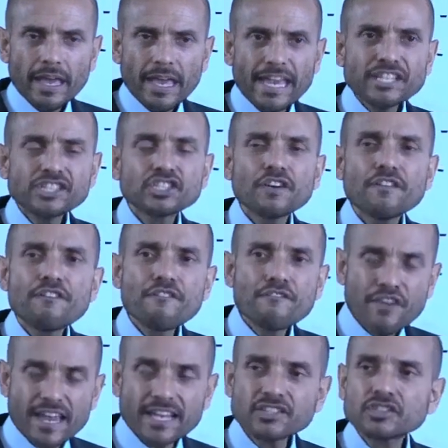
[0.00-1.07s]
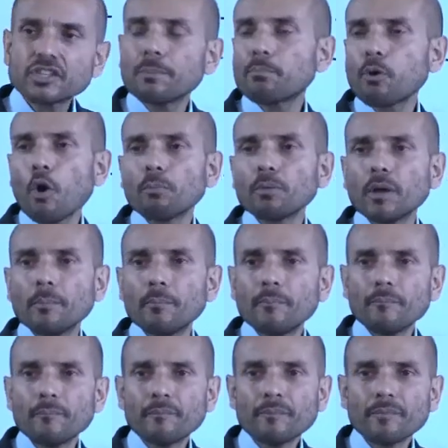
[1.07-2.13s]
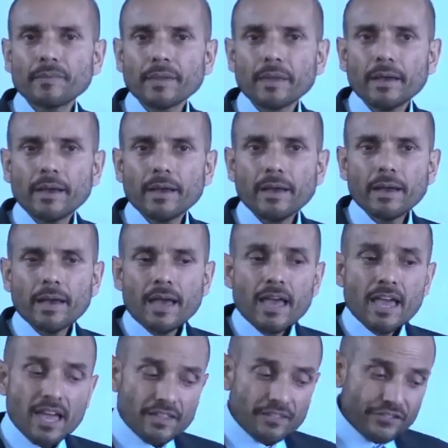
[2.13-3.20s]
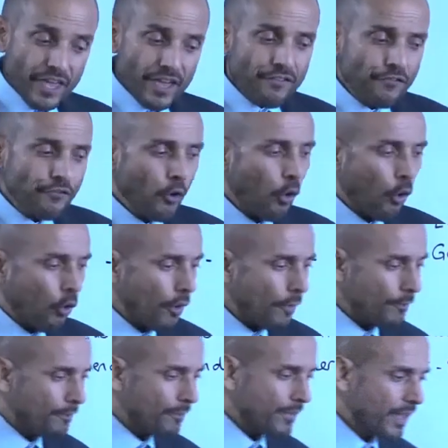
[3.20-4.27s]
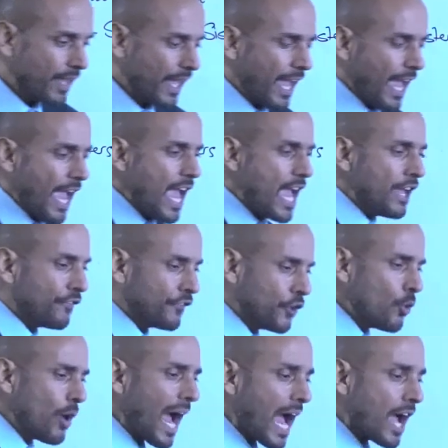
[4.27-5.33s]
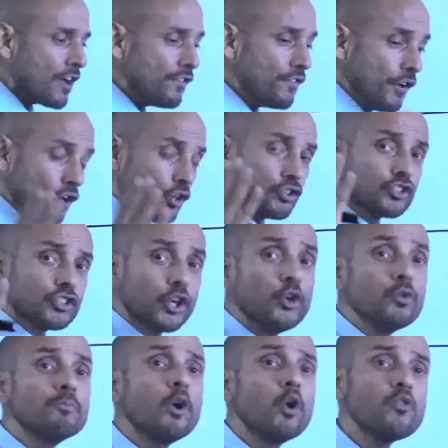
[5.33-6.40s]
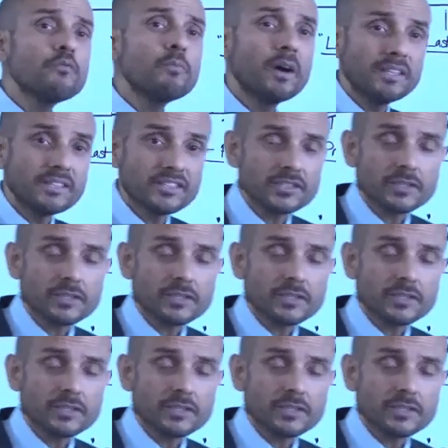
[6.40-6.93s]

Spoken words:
is to fix the problem. And therefore, if you have two movements,